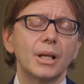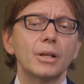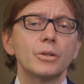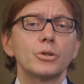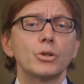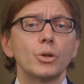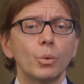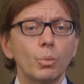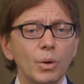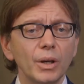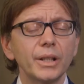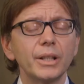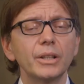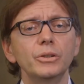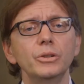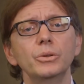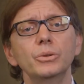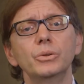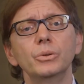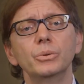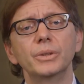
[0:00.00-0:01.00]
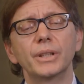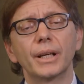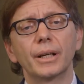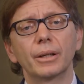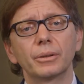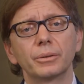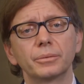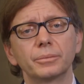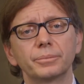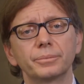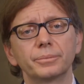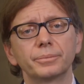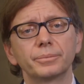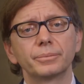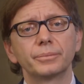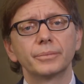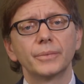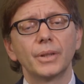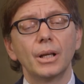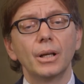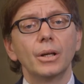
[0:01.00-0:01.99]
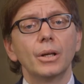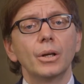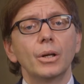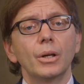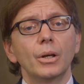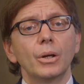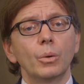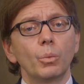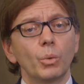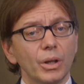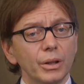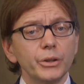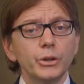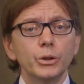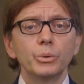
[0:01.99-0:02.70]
So what can you do now? Well,